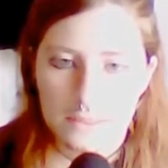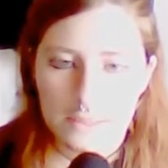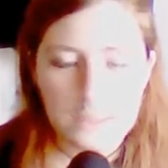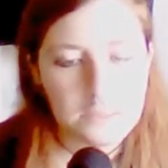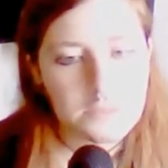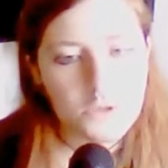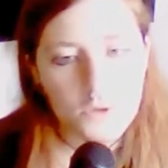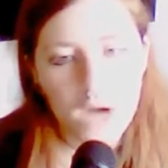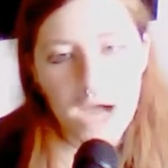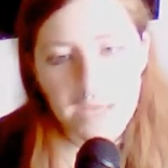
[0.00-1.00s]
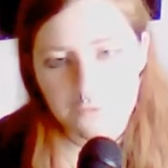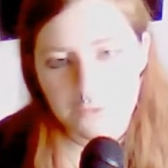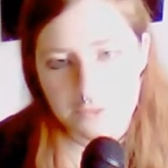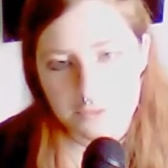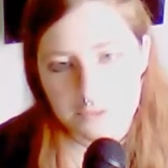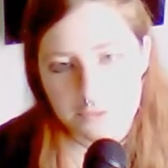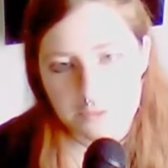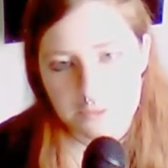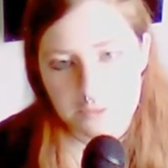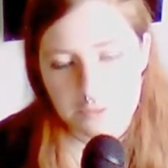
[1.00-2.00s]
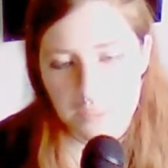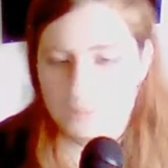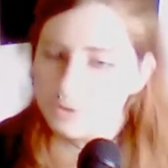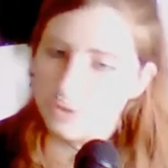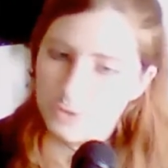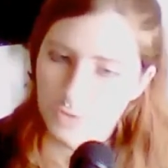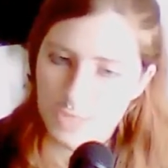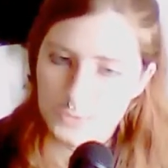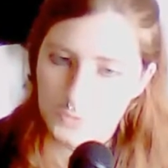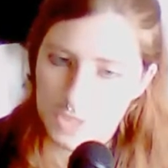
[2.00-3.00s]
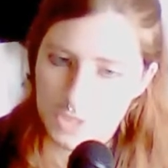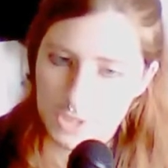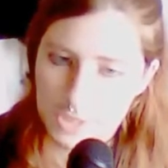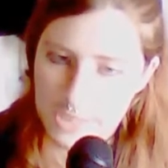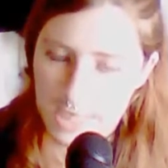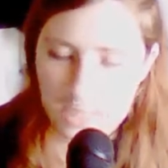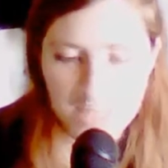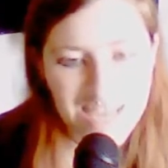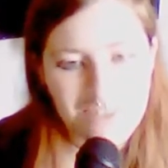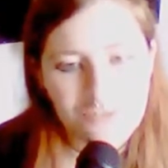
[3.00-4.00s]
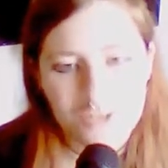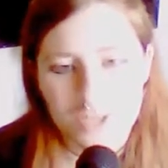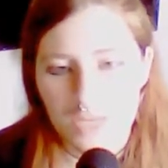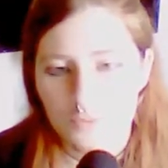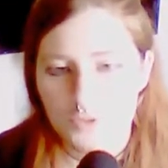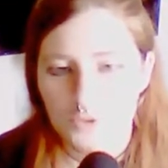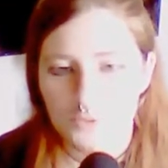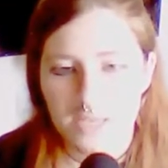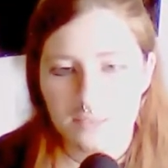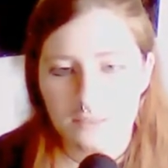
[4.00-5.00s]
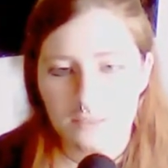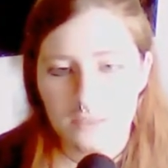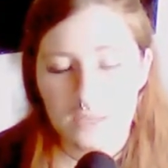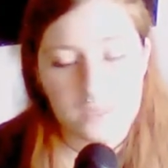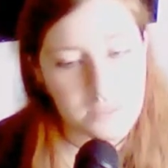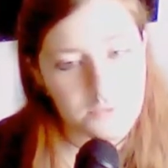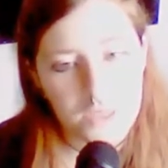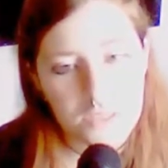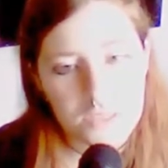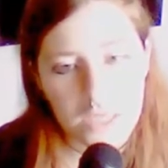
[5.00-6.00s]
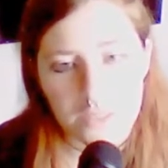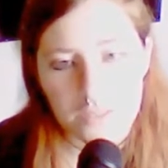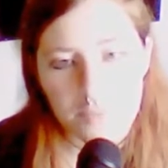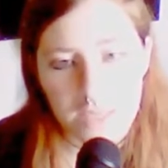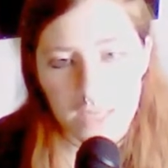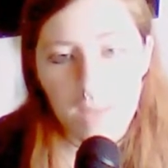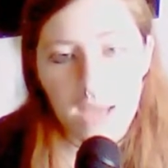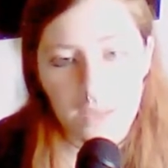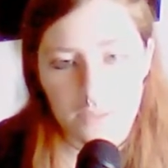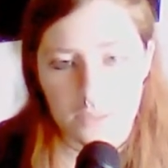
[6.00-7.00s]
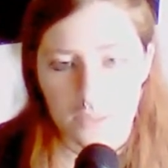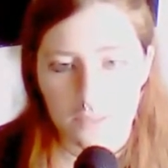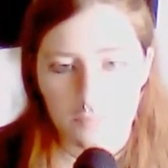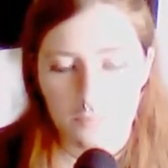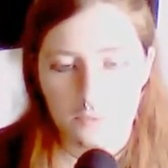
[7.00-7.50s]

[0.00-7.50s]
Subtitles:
And he'd cry at first, and try to reassure Teddy that everything was all right, as if he heard Teddy speaking back to him.